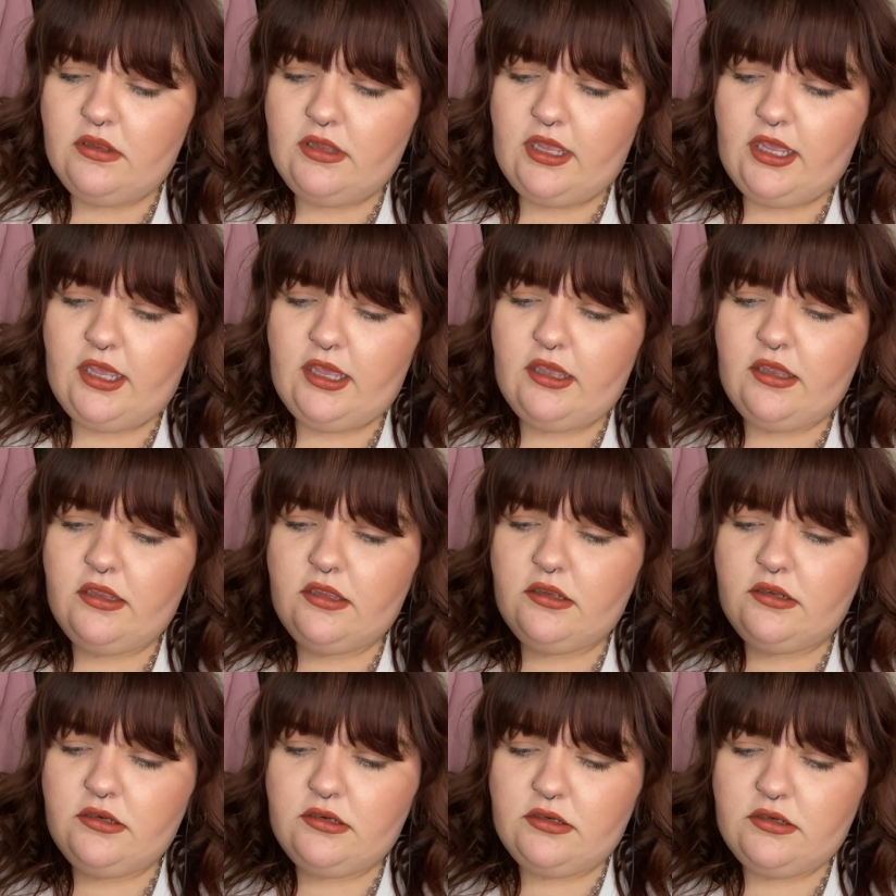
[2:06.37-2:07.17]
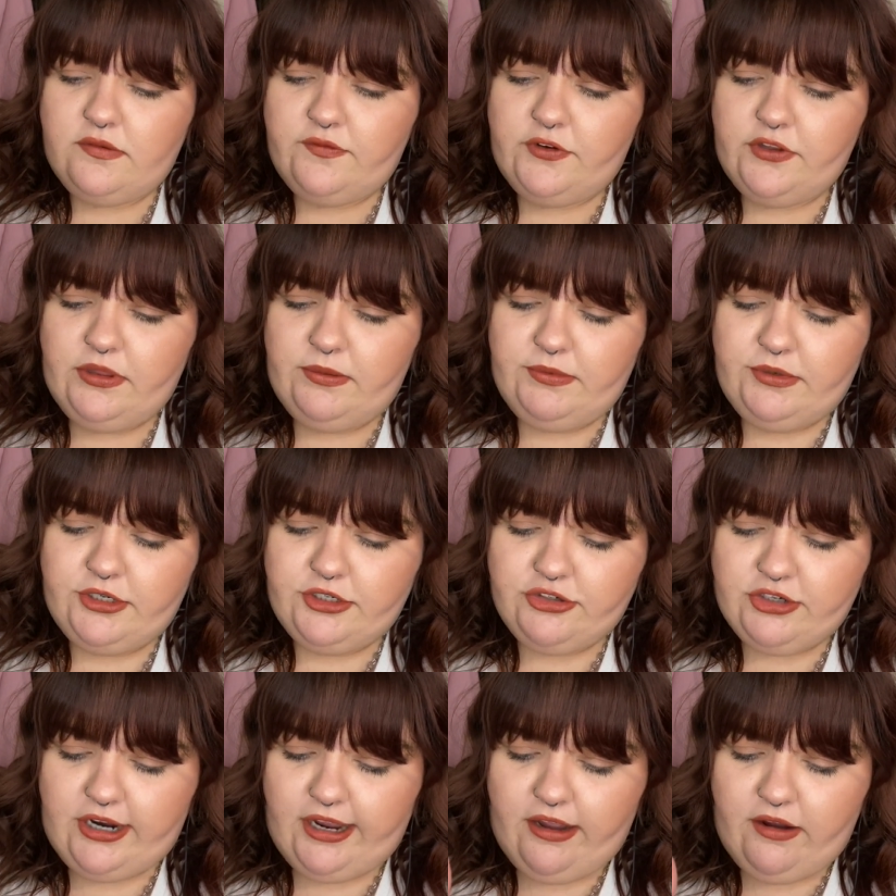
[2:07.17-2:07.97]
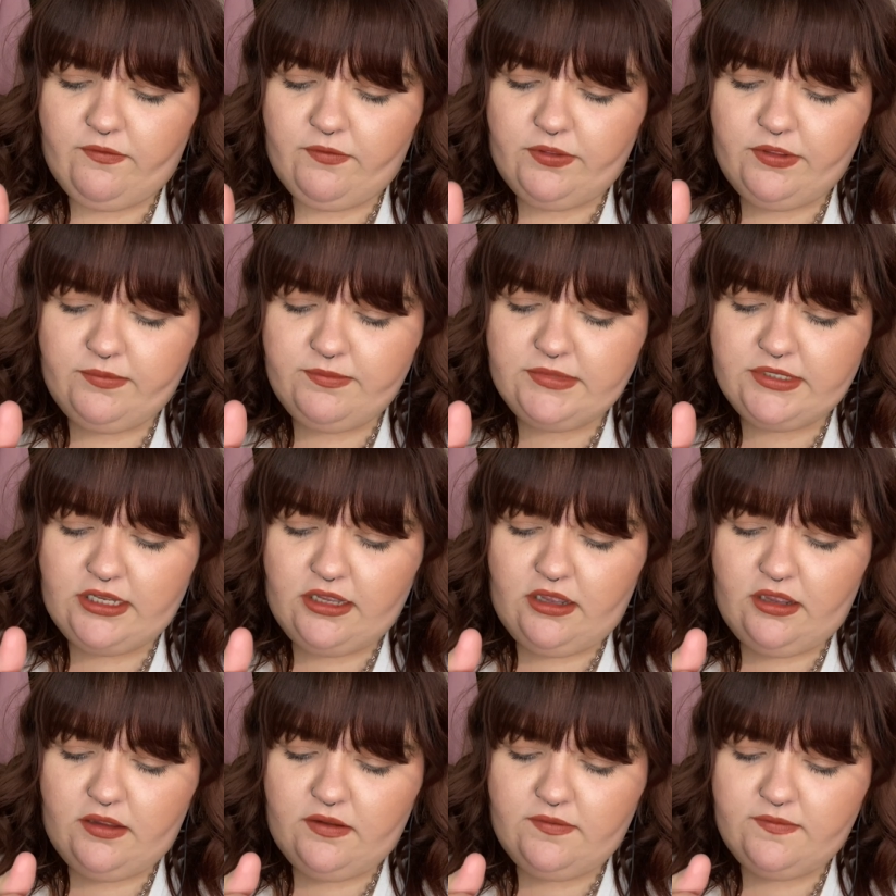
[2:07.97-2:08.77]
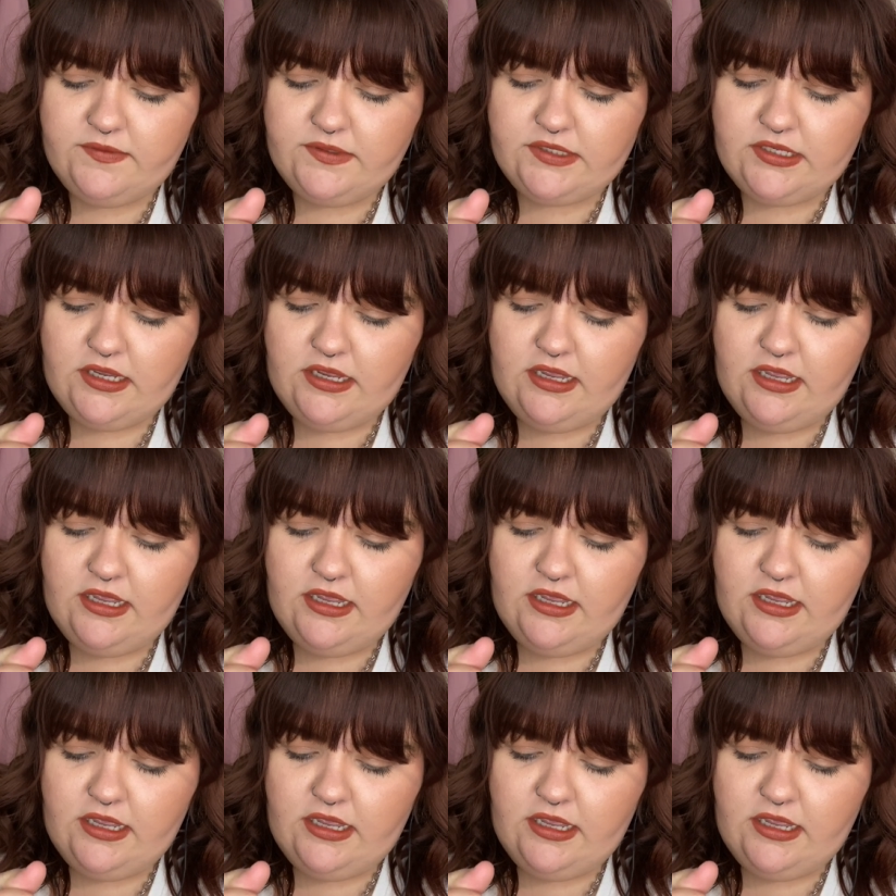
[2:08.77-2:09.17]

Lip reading: and for them to try out for themselves